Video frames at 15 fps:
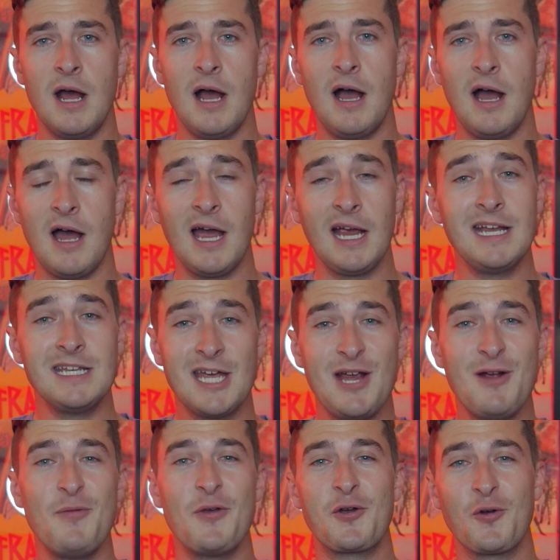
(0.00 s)
uh, I can tell
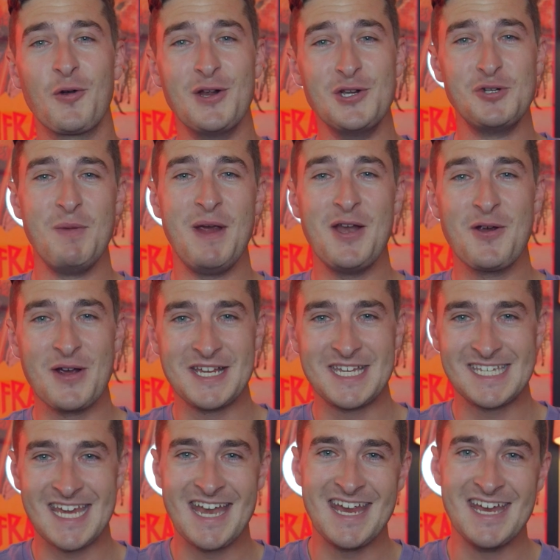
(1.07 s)
you the cringe meter is
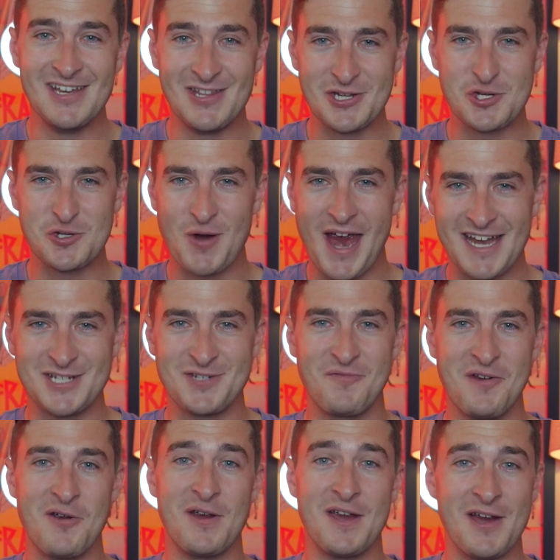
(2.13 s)
sent into the
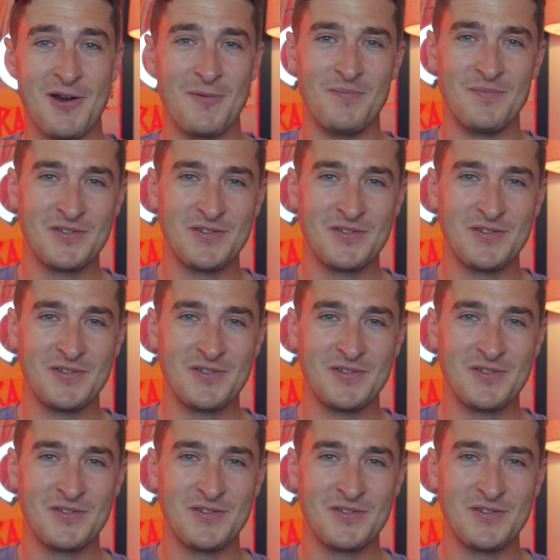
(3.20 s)
stratosphere here.